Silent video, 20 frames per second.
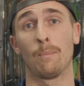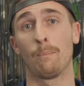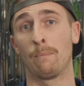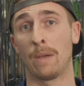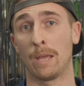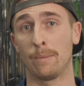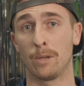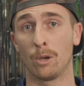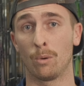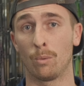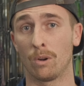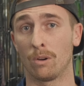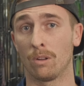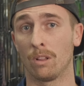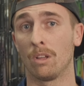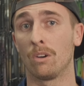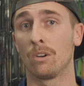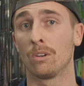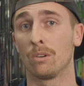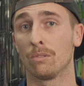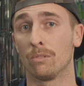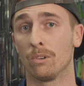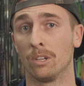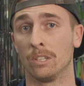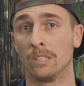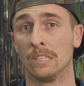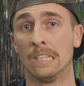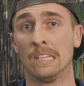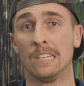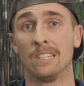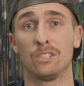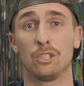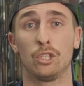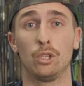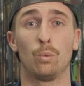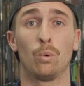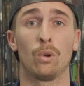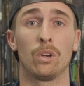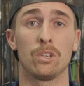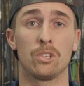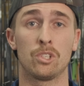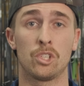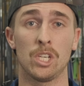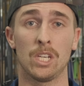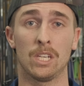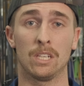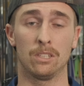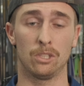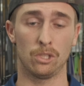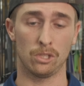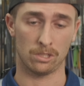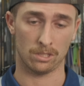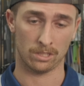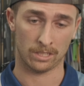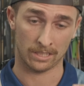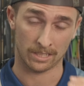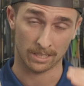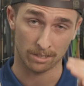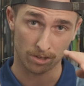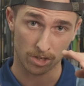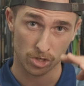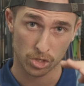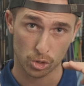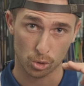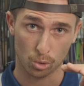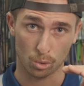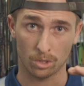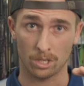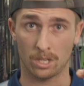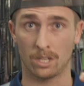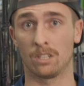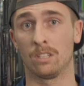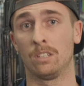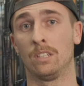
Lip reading: Maybe I want a longer rod. Do you want to jig? Usually they're shorter.